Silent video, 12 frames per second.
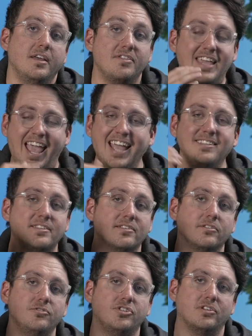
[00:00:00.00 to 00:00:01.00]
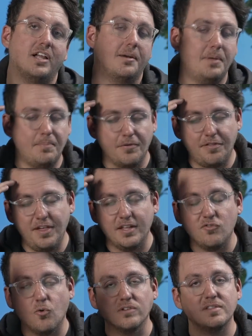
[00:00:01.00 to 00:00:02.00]
the end solution, a lot of people
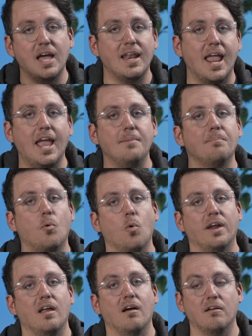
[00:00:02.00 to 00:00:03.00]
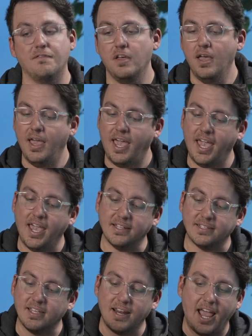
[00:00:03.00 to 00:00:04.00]
think towards that end point of, hey,
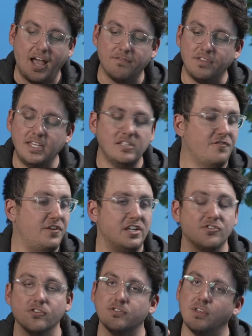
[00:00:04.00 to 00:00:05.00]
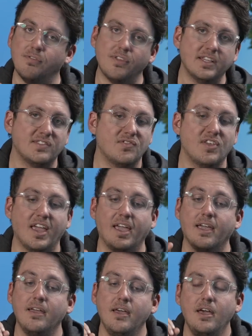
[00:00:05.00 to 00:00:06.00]
it's going to have these features and this
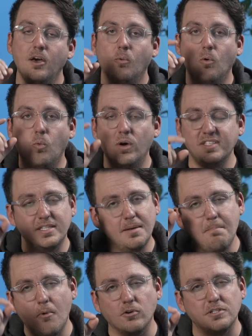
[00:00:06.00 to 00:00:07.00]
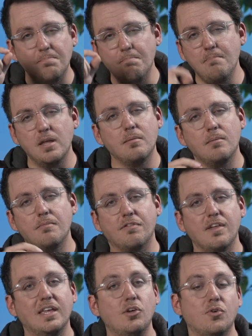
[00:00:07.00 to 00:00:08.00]
thing. Well, what's the most minimum
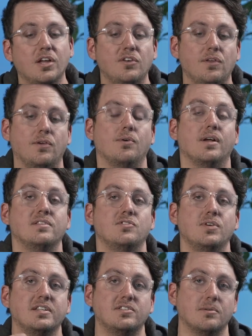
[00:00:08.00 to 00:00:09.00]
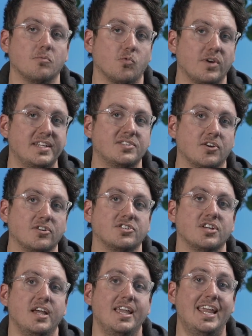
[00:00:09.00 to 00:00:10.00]
thing you can do? And doing some
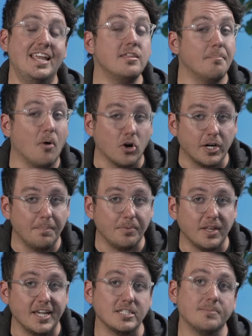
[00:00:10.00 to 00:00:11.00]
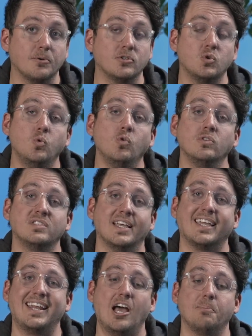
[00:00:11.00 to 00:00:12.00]
research in the marketplace for tools
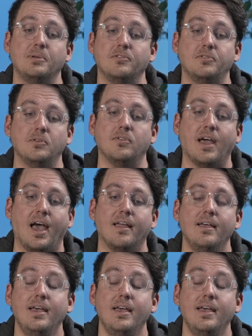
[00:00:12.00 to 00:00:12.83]
that can help you do that.